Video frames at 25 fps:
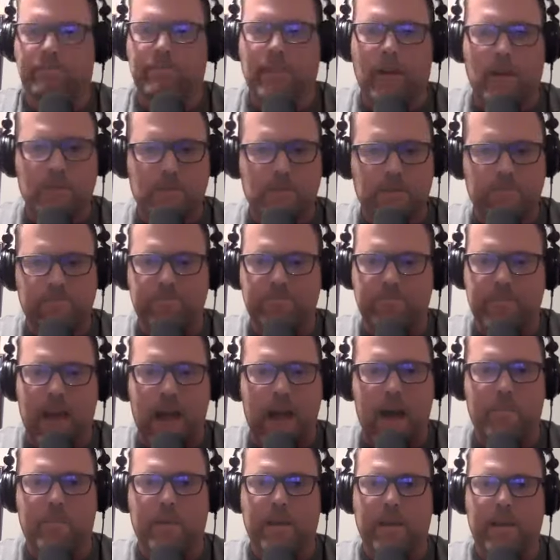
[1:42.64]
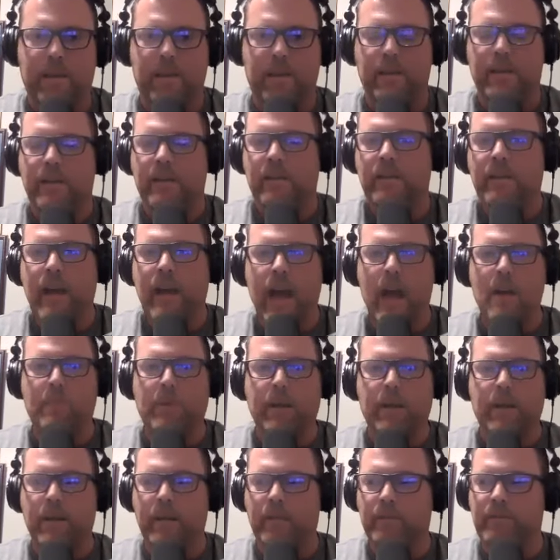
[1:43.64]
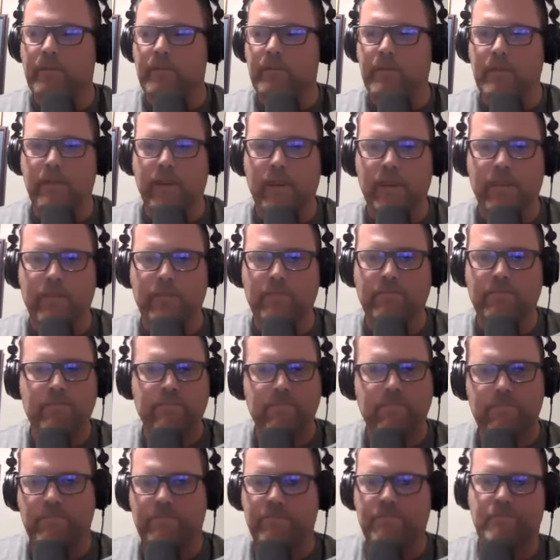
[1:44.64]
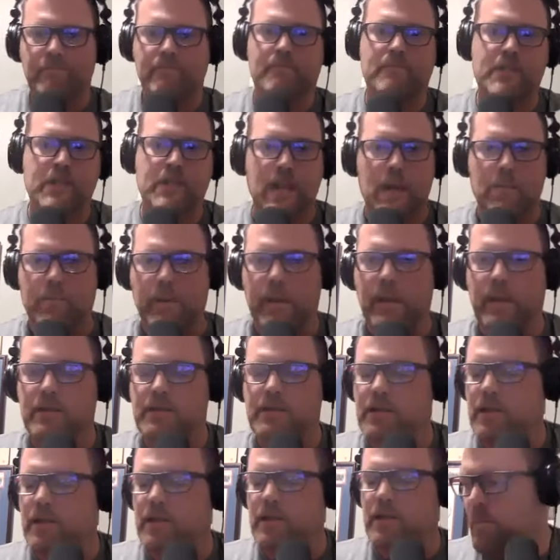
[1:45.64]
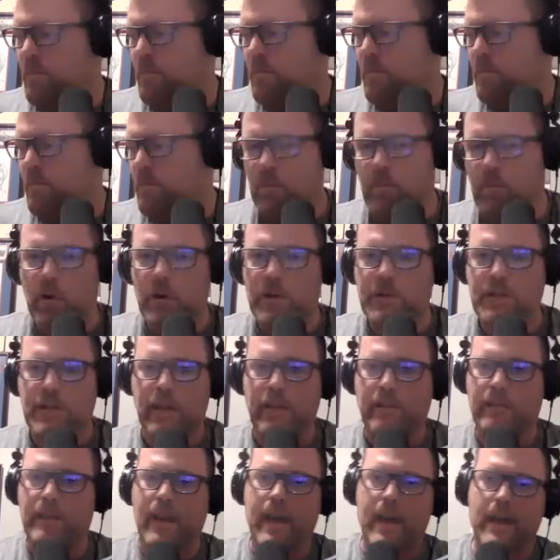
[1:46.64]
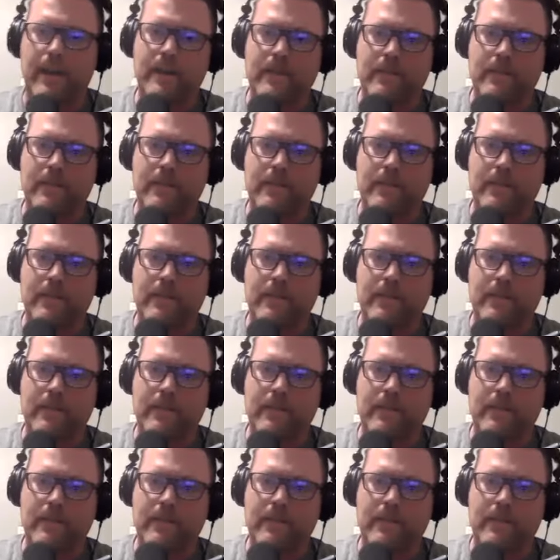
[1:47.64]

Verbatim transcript: I was happy to happy to to step in. So I appreciate Thank that